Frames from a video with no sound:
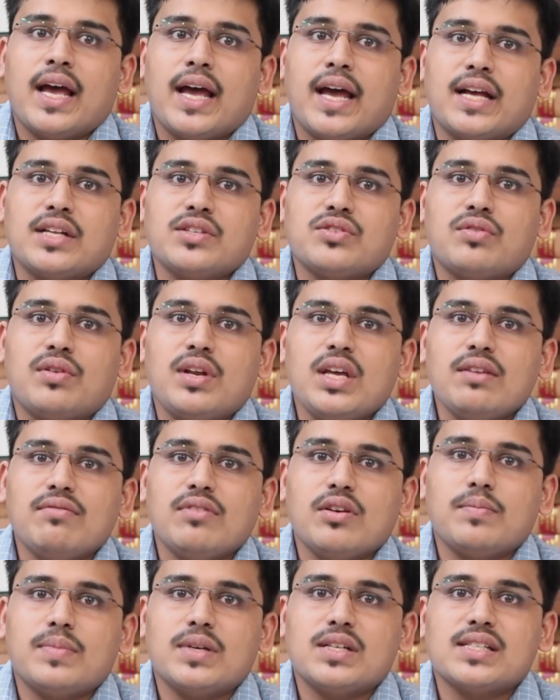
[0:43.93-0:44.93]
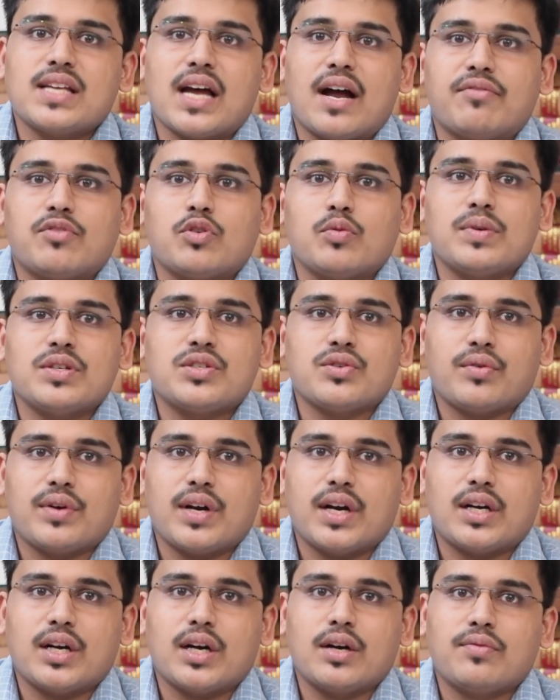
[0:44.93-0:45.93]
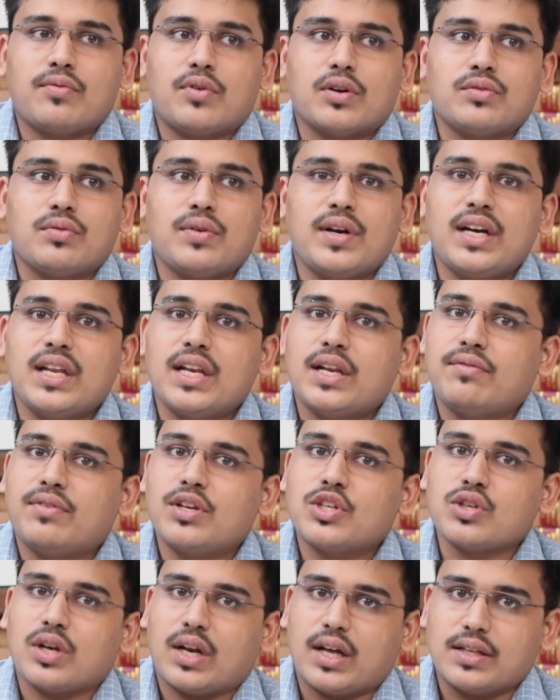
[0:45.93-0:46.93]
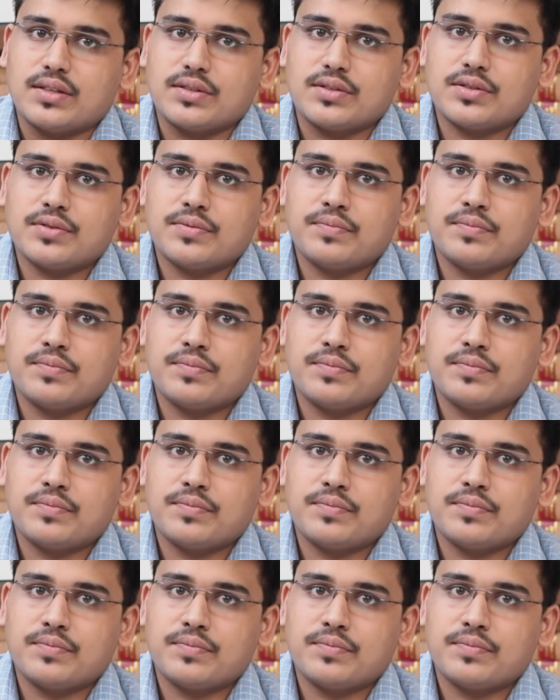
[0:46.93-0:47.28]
Hence 3 E-way bills have to be generated for 3 delivery challans.